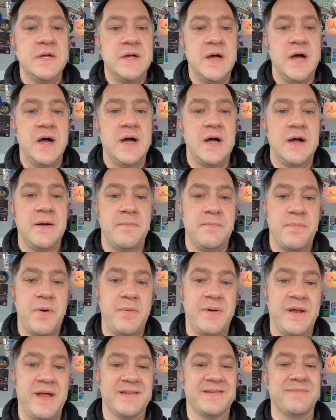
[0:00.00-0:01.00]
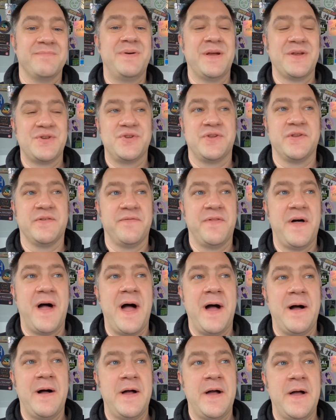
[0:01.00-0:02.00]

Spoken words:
probably get some pictures off that.